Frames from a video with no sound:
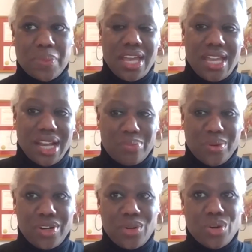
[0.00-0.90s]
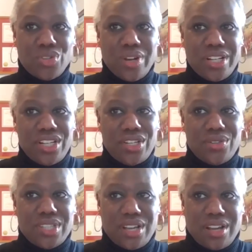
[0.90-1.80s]
In Alberta, we're trying to
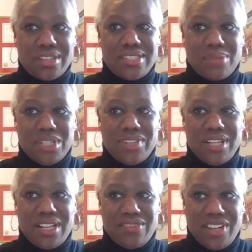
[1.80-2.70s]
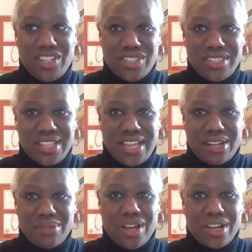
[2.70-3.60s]
use the concept of an innovation
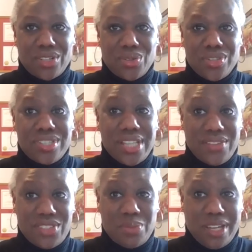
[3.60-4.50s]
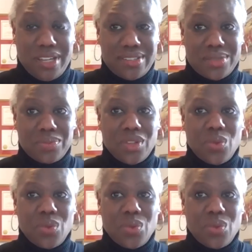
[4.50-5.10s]
sandbox or safe space